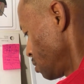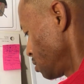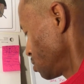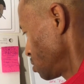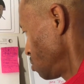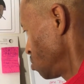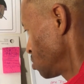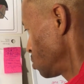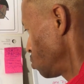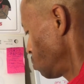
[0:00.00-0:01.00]
Let's see
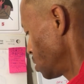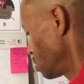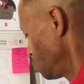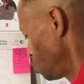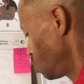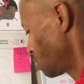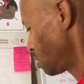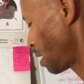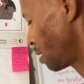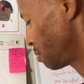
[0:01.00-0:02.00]
what we can do with
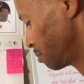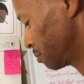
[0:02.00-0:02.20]
that.